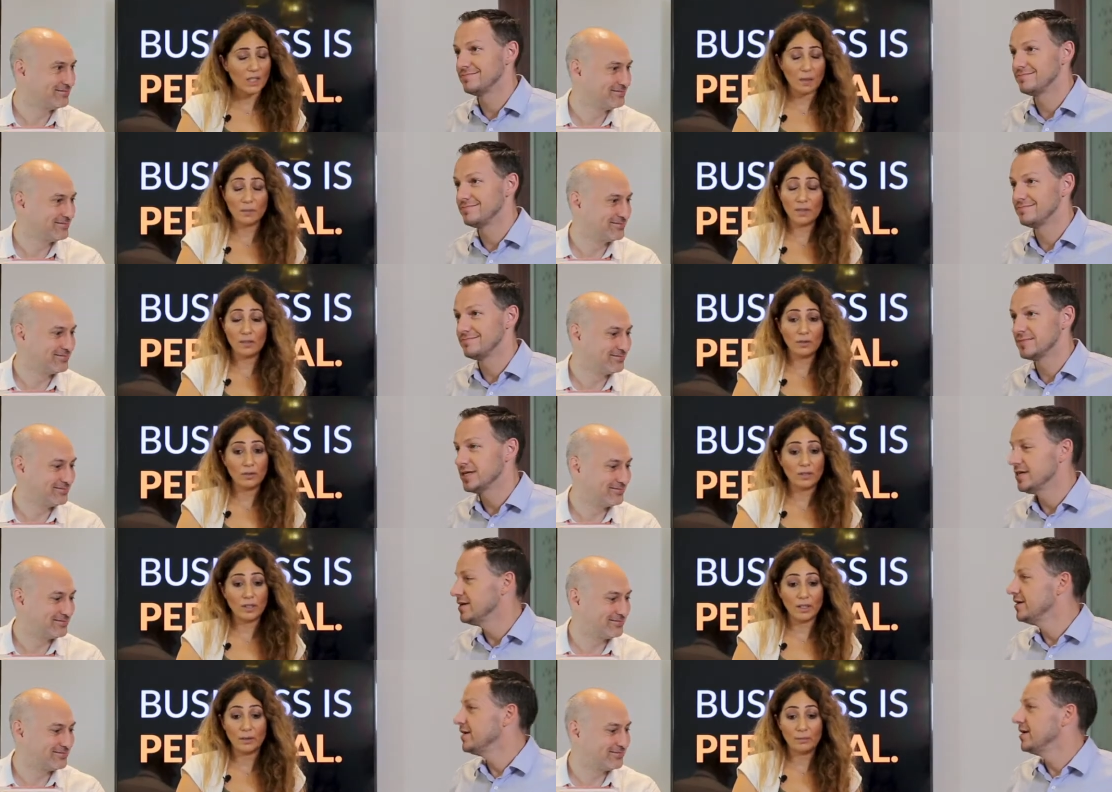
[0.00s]

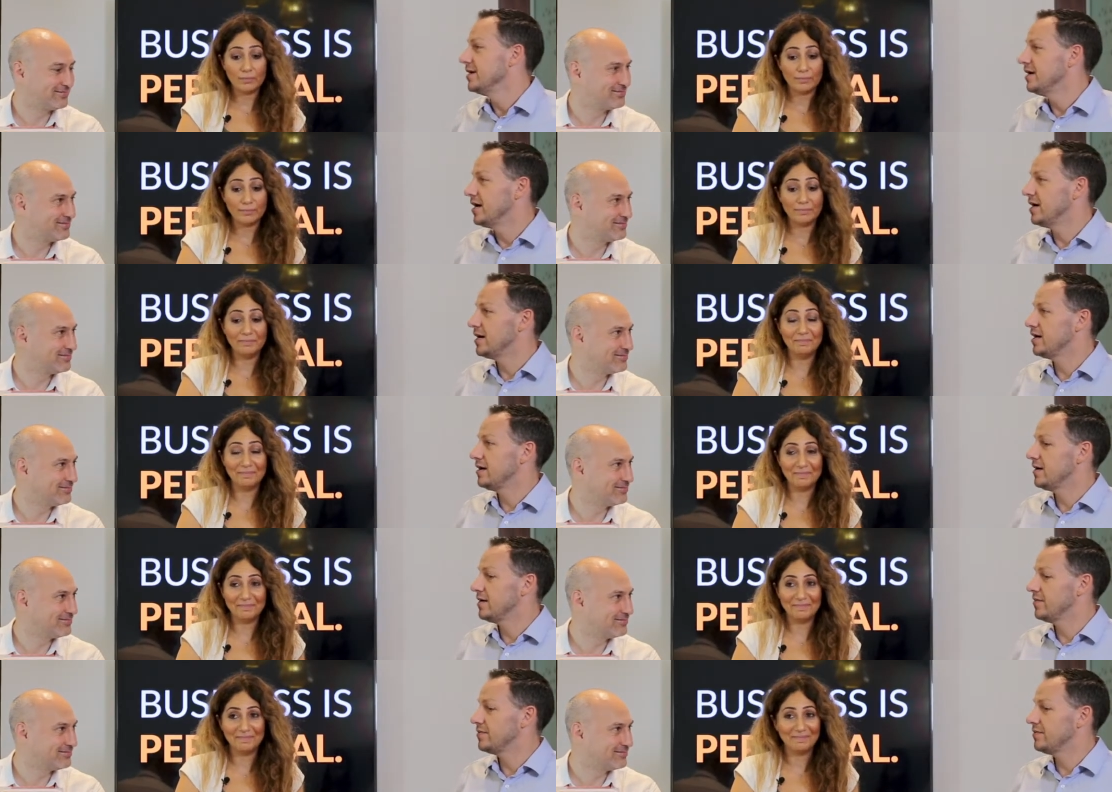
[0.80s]
Speaker 1: Absolutely.
Speaker 2: Uh,
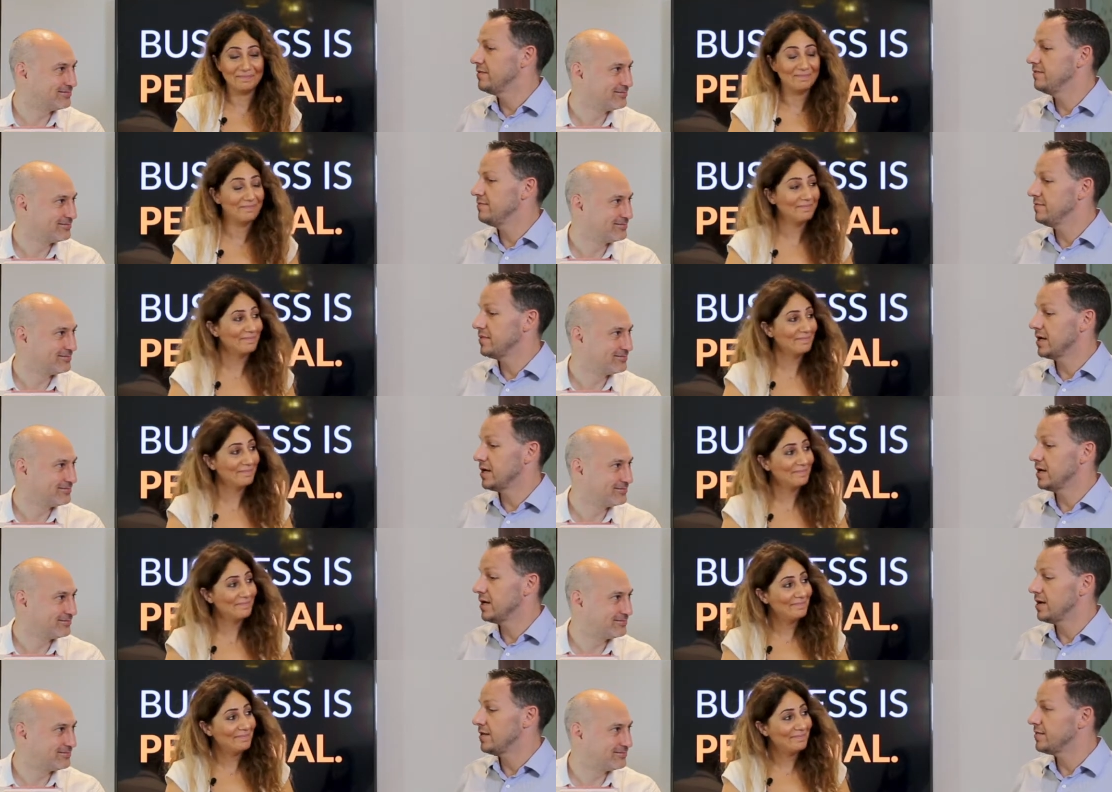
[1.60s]

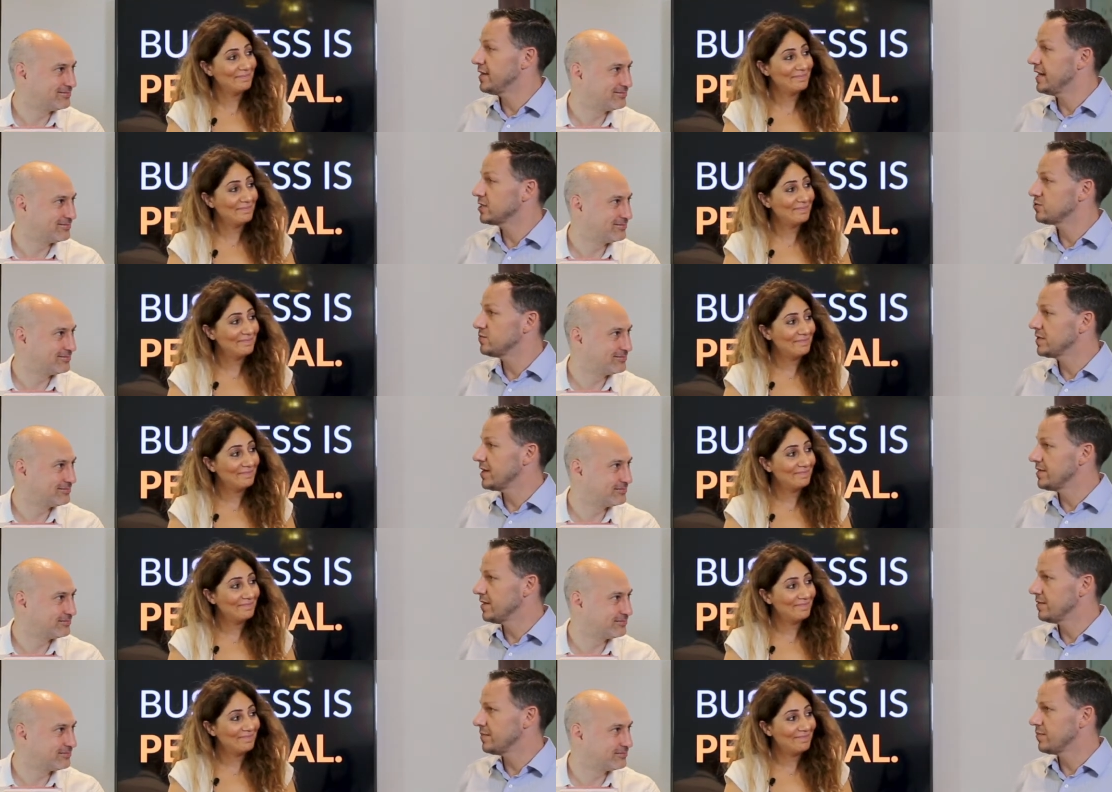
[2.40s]
uh, the next one, I
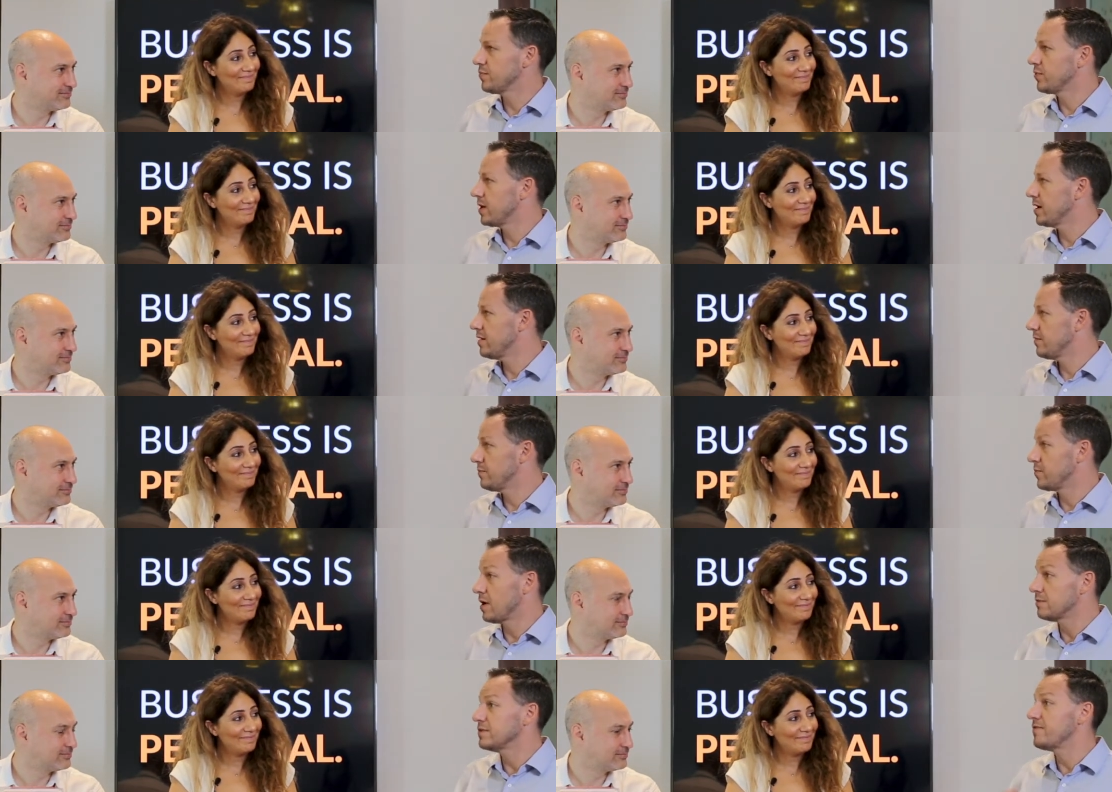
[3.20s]
think, uh,
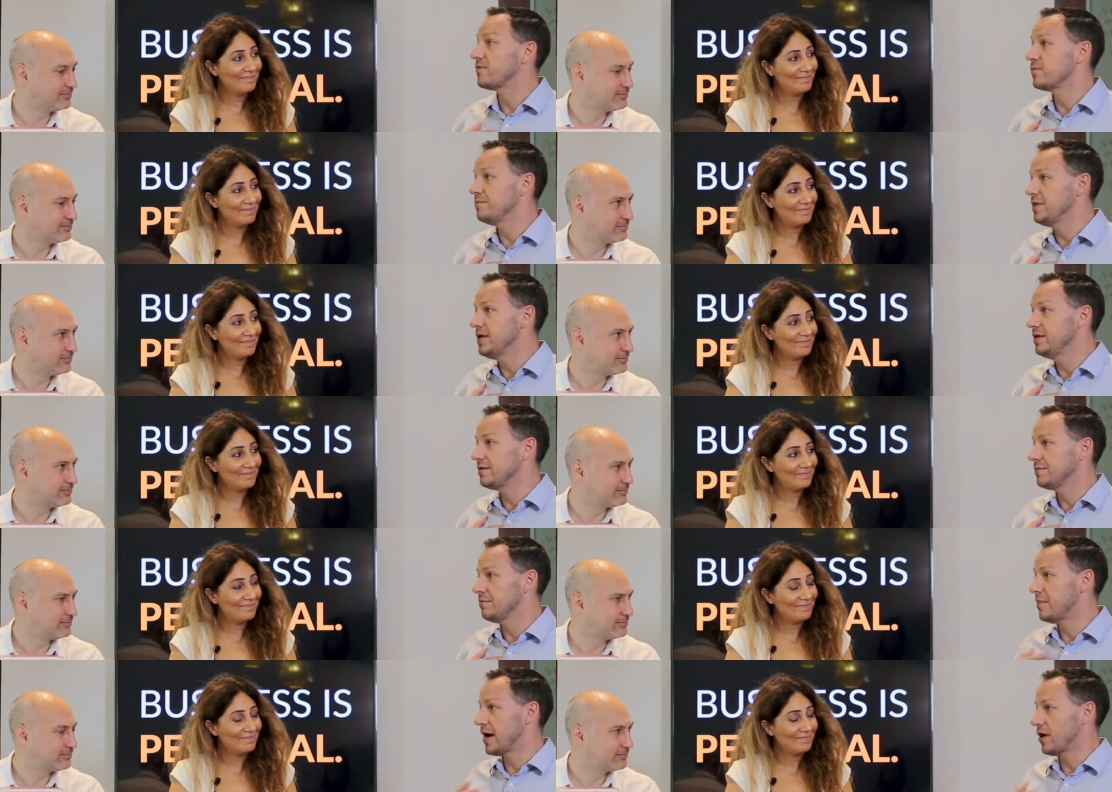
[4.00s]
probably for me,
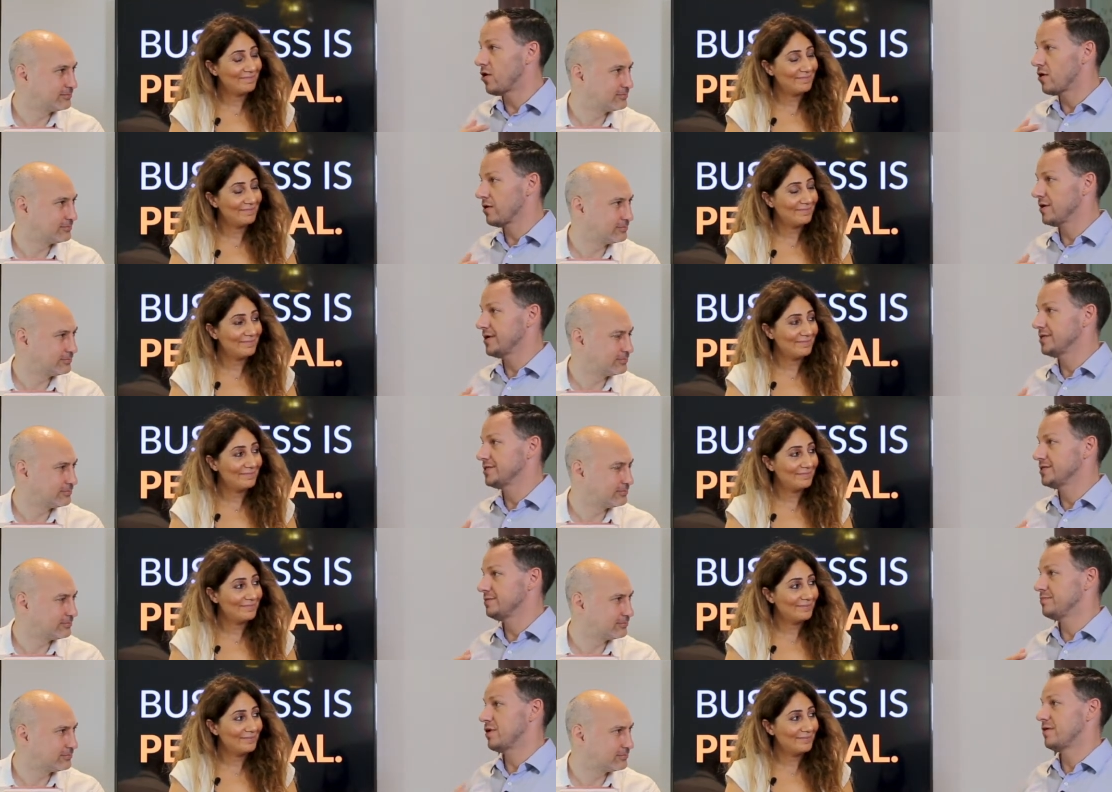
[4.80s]
my heart is
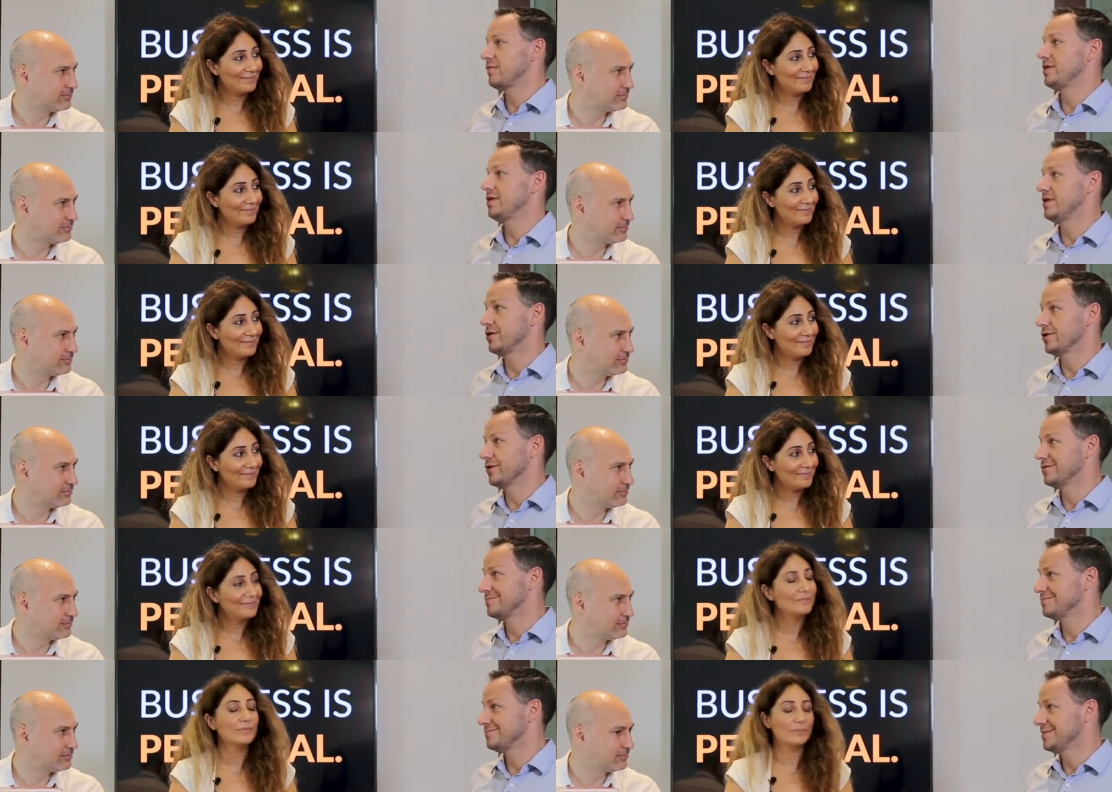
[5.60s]
in poverty and hunger.